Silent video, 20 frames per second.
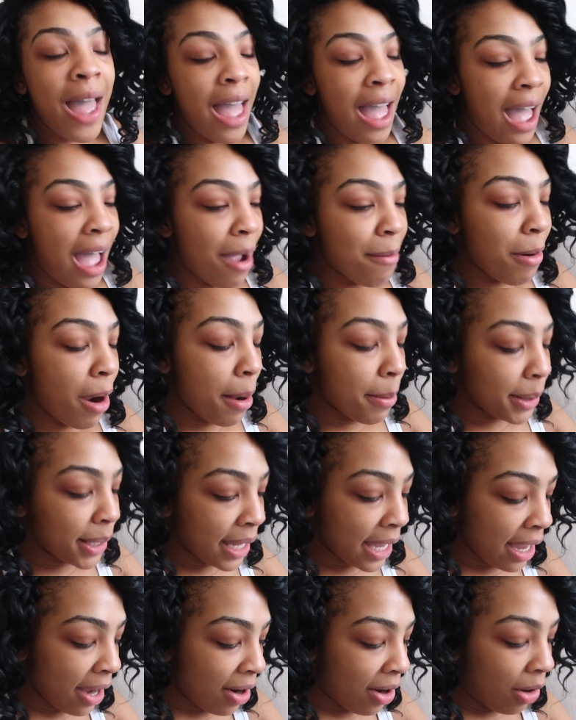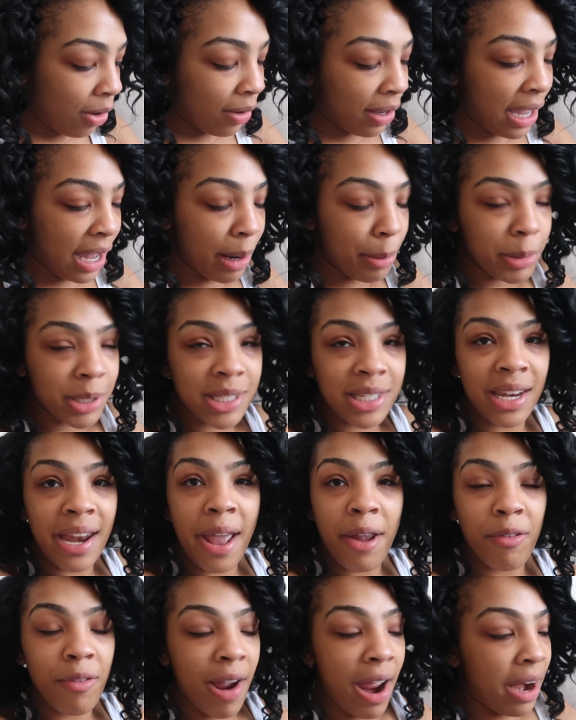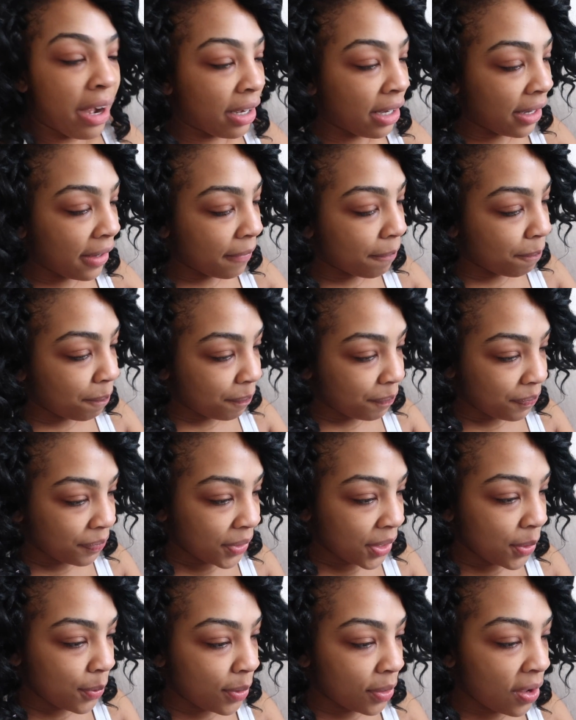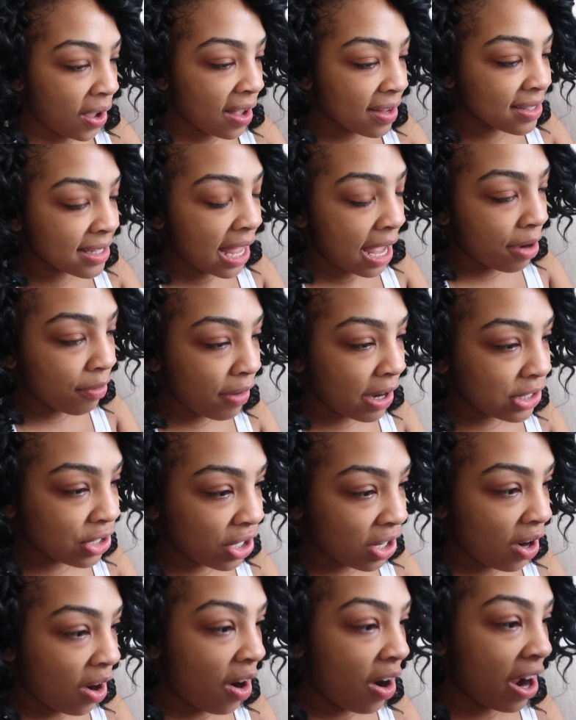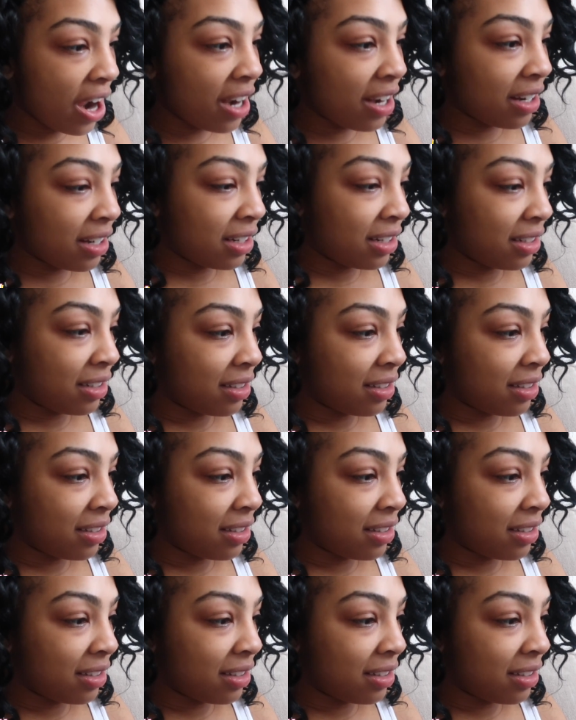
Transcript: I'll probably get her on camera today riding it. You want to go outside and ride your car?